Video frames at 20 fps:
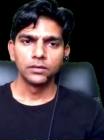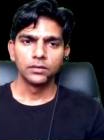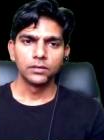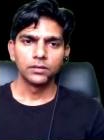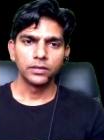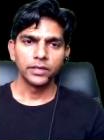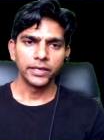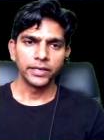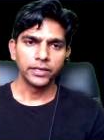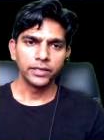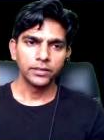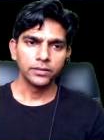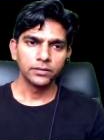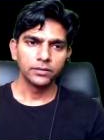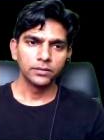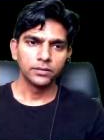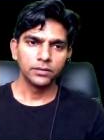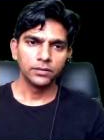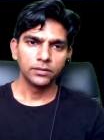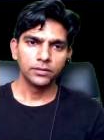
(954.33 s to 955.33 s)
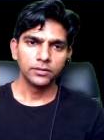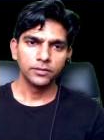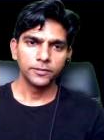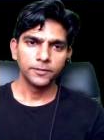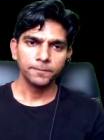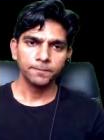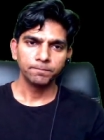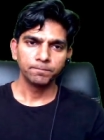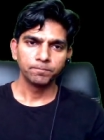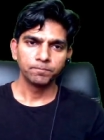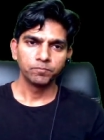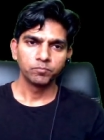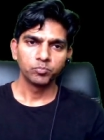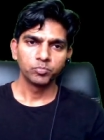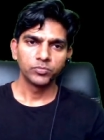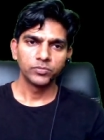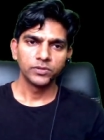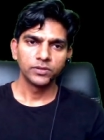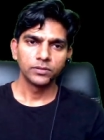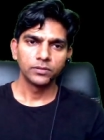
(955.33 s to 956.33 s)
And
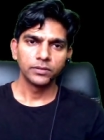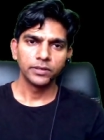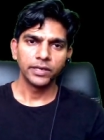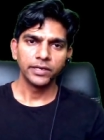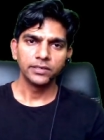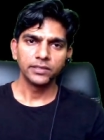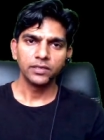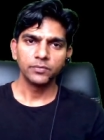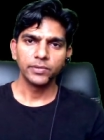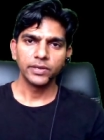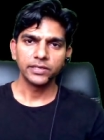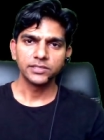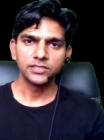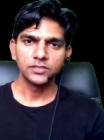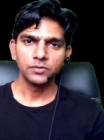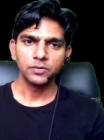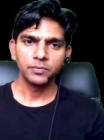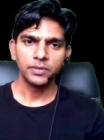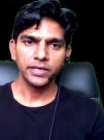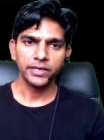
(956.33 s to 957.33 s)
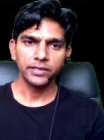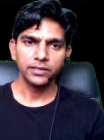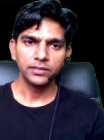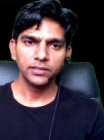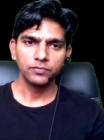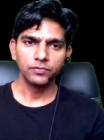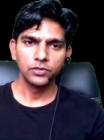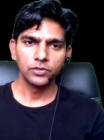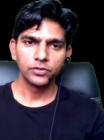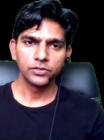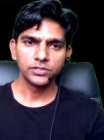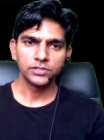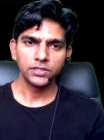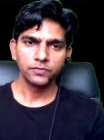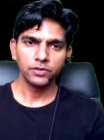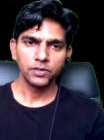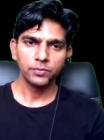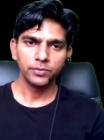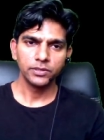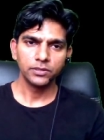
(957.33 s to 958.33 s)
at the maximum height, the velocity
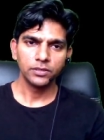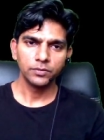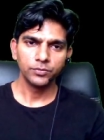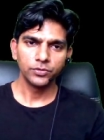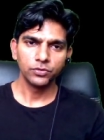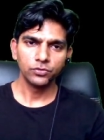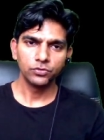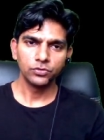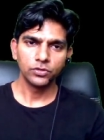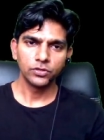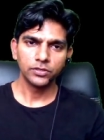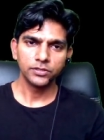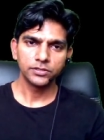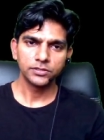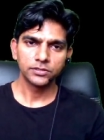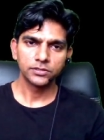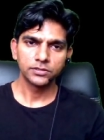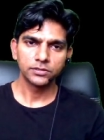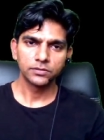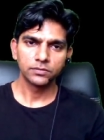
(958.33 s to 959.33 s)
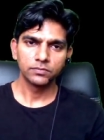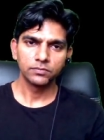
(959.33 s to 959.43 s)
will become u cos